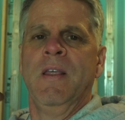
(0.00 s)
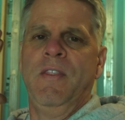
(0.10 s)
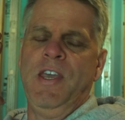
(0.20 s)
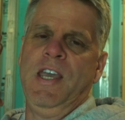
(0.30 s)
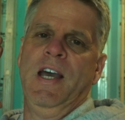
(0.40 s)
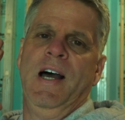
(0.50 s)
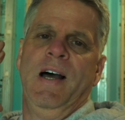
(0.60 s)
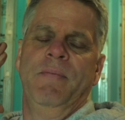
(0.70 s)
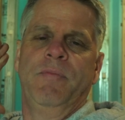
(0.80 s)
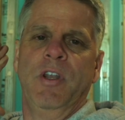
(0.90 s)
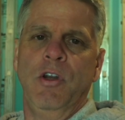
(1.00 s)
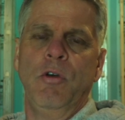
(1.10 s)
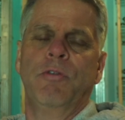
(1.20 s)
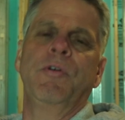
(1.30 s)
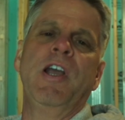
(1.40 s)
the, uh, the
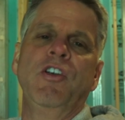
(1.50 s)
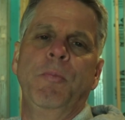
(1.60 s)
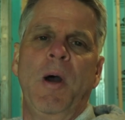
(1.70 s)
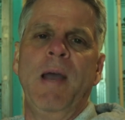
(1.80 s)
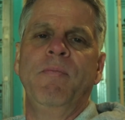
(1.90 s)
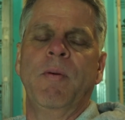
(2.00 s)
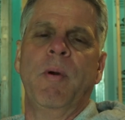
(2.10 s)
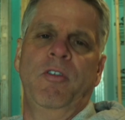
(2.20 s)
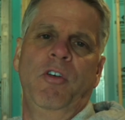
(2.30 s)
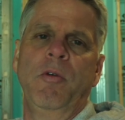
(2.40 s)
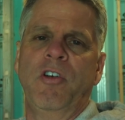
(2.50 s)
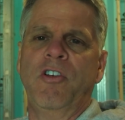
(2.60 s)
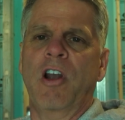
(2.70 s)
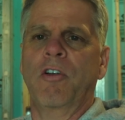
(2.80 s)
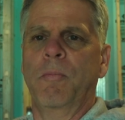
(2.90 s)
new three-inch pipe from our sewage
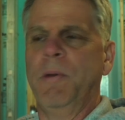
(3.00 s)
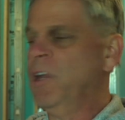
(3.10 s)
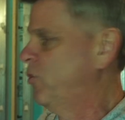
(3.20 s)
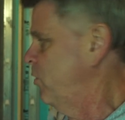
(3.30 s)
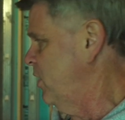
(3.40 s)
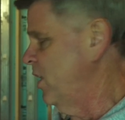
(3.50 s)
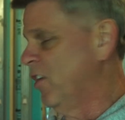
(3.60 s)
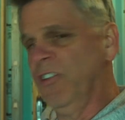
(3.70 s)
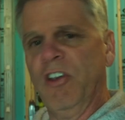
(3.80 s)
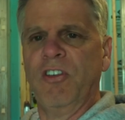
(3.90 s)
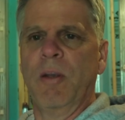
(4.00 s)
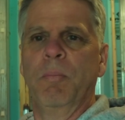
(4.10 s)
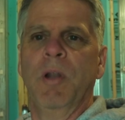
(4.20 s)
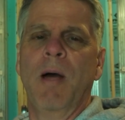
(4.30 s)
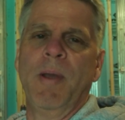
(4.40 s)
ejector pit to the existing
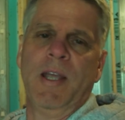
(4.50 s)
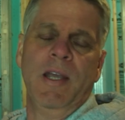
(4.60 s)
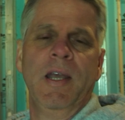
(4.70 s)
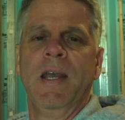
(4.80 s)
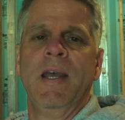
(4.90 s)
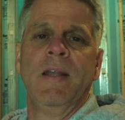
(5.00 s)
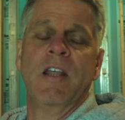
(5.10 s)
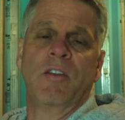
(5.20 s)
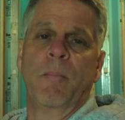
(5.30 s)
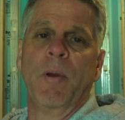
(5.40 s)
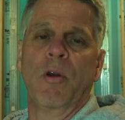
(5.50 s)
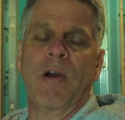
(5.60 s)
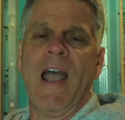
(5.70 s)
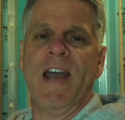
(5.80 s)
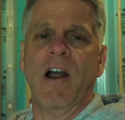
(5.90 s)
plumbing that the builder
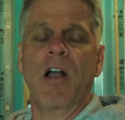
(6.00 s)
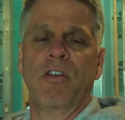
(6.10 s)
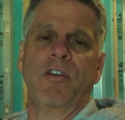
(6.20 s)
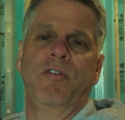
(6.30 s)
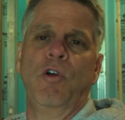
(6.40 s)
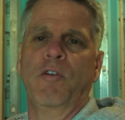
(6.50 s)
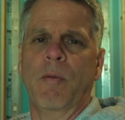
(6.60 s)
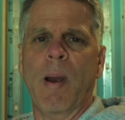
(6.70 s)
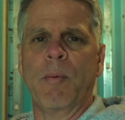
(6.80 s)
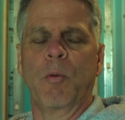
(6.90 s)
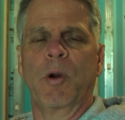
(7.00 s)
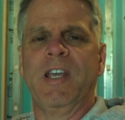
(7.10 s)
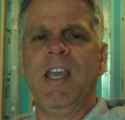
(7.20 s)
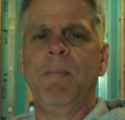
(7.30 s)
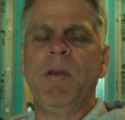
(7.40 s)
had under the floor. Remember, we're
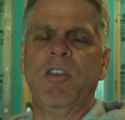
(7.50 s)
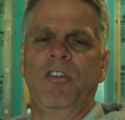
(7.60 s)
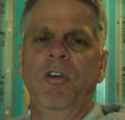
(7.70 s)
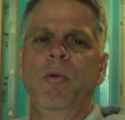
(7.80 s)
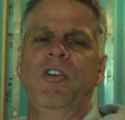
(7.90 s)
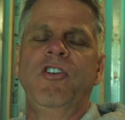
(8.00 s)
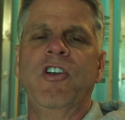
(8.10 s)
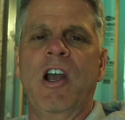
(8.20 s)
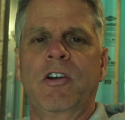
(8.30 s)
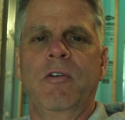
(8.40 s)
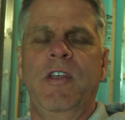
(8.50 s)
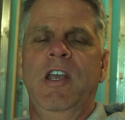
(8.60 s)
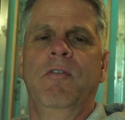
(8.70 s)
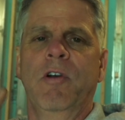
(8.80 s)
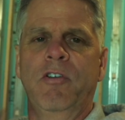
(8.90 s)
keeping the sewage ejector,
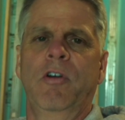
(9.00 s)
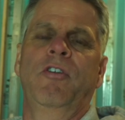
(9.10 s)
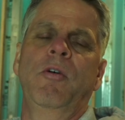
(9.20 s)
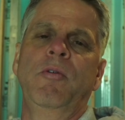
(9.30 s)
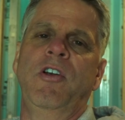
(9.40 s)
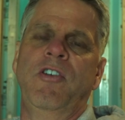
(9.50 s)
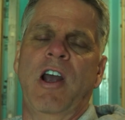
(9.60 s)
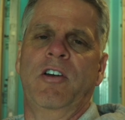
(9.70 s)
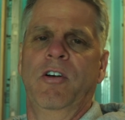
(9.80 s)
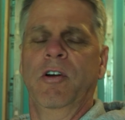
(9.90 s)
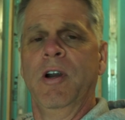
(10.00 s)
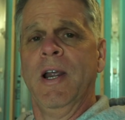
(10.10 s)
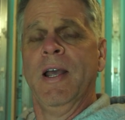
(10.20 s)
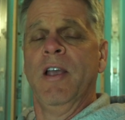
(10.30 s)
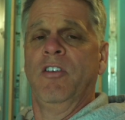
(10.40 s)
the original sewage ejector,
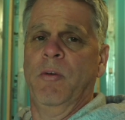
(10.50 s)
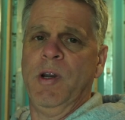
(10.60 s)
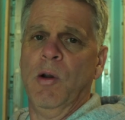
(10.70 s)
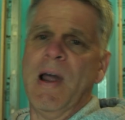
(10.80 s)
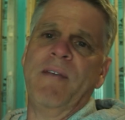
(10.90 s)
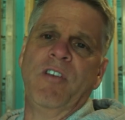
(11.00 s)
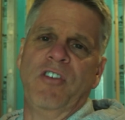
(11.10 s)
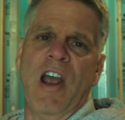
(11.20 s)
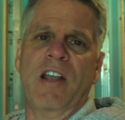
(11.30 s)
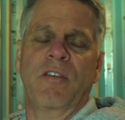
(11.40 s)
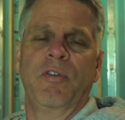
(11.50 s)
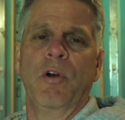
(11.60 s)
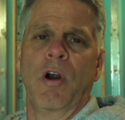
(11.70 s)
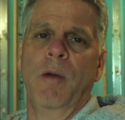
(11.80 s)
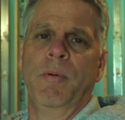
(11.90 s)
so we don't have to jack the
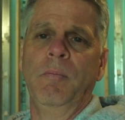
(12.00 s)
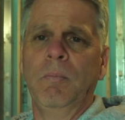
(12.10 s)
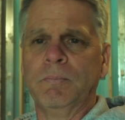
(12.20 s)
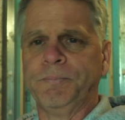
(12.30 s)
floor open